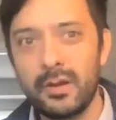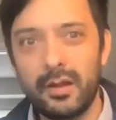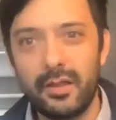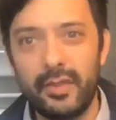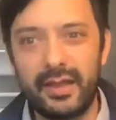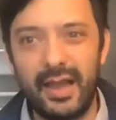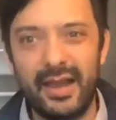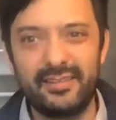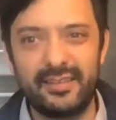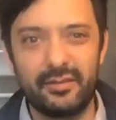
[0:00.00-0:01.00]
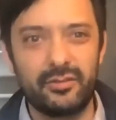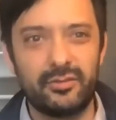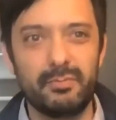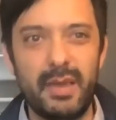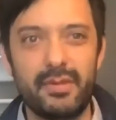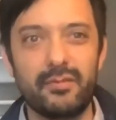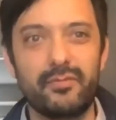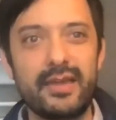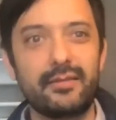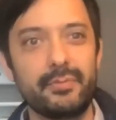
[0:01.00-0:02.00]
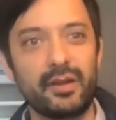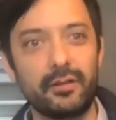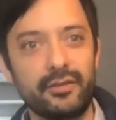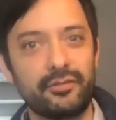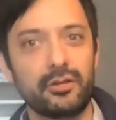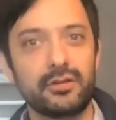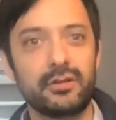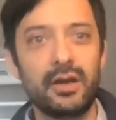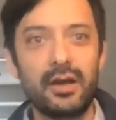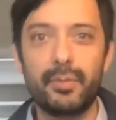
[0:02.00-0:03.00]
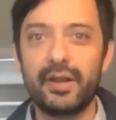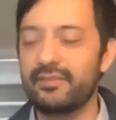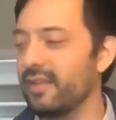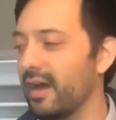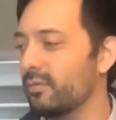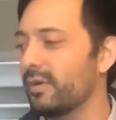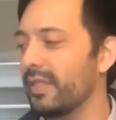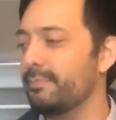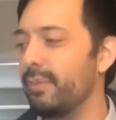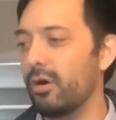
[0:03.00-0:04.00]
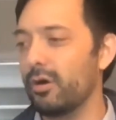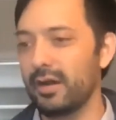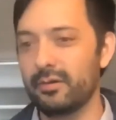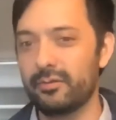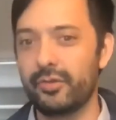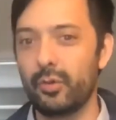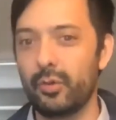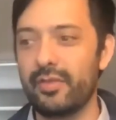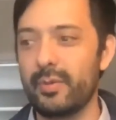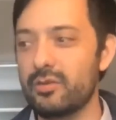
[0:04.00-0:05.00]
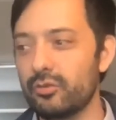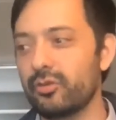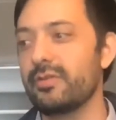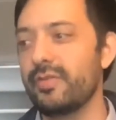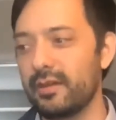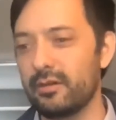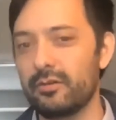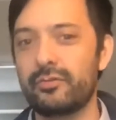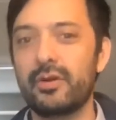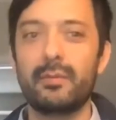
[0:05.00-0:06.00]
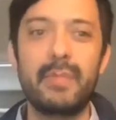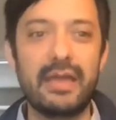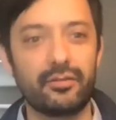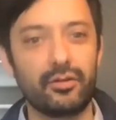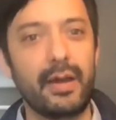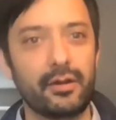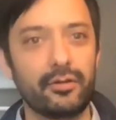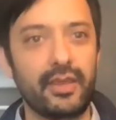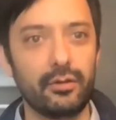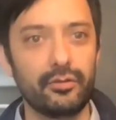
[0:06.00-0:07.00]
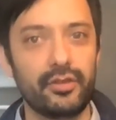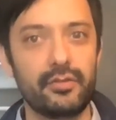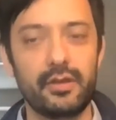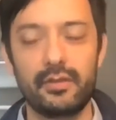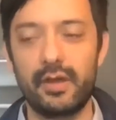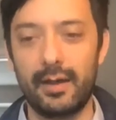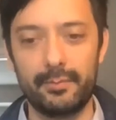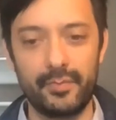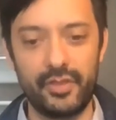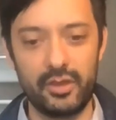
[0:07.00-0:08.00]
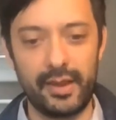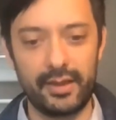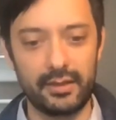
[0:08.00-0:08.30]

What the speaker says: That kind of sounds maybe vaguely Middle Eastern, but it's not really part of the way that we usually think of major and minor scales that you might